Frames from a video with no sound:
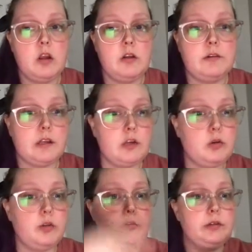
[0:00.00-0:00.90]

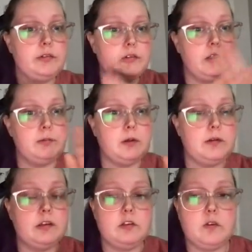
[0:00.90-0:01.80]
cycle through different posts
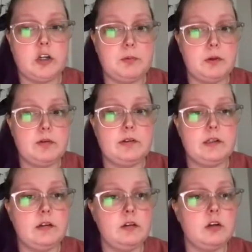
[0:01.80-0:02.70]
that you've already
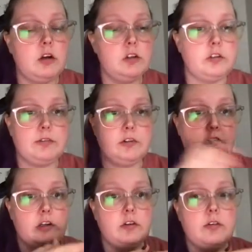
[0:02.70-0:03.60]
posted on your different
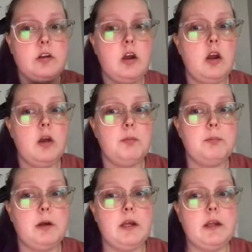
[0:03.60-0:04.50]
channels.
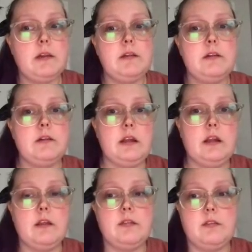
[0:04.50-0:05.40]
But
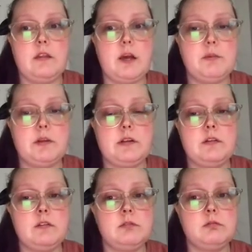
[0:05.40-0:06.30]
see, I was
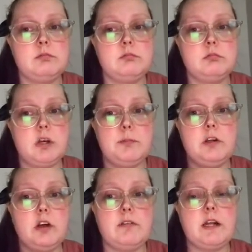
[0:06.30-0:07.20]
up
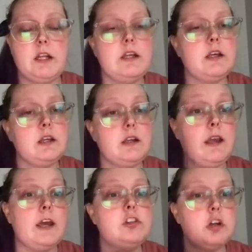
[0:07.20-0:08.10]
here, I've got to like
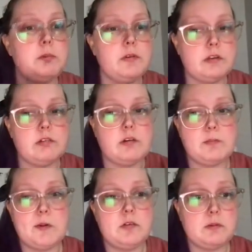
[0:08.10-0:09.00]
catch up on stuff I've
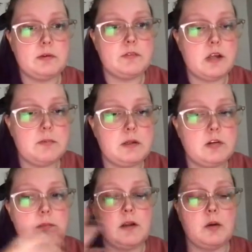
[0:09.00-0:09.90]
posted in my VIP
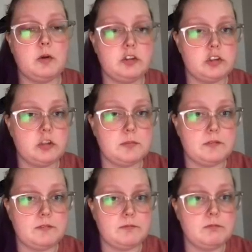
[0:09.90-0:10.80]
group that I want to share to my
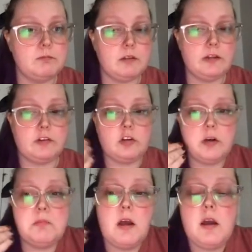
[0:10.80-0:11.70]

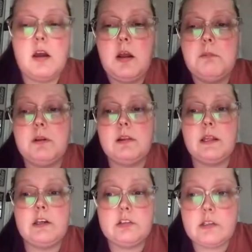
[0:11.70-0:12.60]
Instagram. But further